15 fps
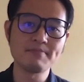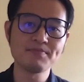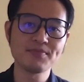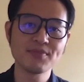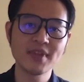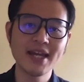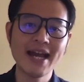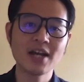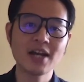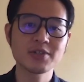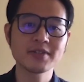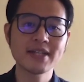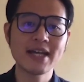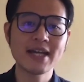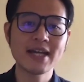they
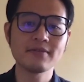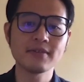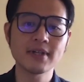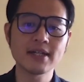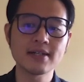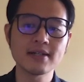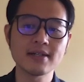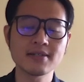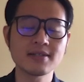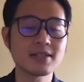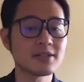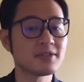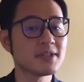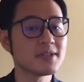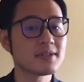actually have a
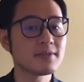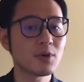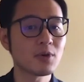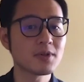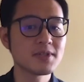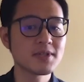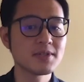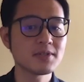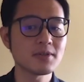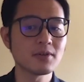series of courses